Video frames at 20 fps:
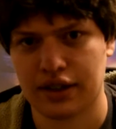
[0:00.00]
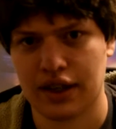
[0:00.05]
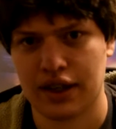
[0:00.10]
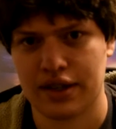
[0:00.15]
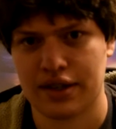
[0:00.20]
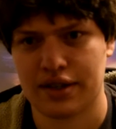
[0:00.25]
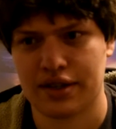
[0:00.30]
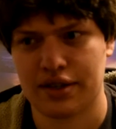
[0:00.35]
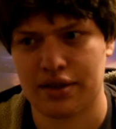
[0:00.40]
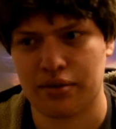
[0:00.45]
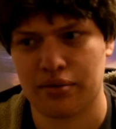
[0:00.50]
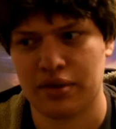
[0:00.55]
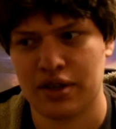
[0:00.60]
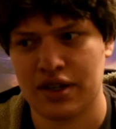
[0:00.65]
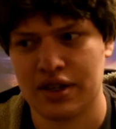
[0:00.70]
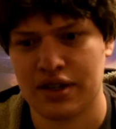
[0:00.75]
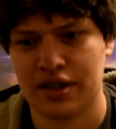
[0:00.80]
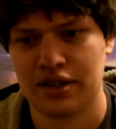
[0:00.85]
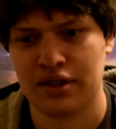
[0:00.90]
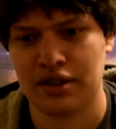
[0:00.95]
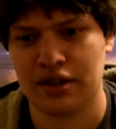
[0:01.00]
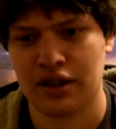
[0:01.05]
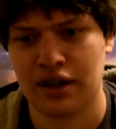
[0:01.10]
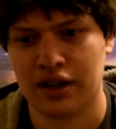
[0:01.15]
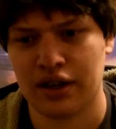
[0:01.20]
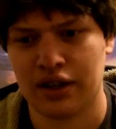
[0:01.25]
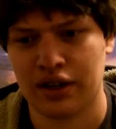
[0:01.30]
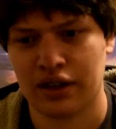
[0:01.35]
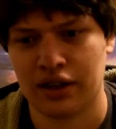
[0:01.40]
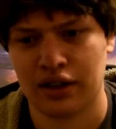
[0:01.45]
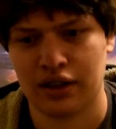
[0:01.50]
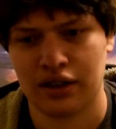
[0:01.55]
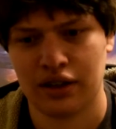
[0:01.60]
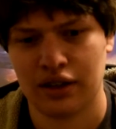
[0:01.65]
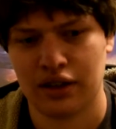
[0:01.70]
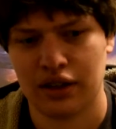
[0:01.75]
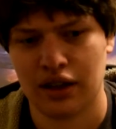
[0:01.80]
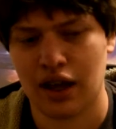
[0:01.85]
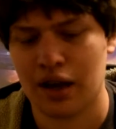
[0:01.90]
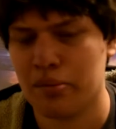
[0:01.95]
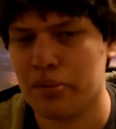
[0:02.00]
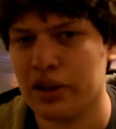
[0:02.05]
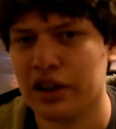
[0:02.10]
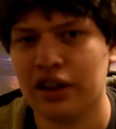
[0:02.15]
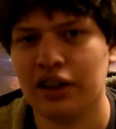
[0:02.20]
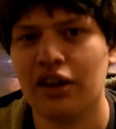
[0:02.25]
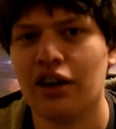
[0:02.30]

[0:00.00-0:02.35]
That's the reason I've been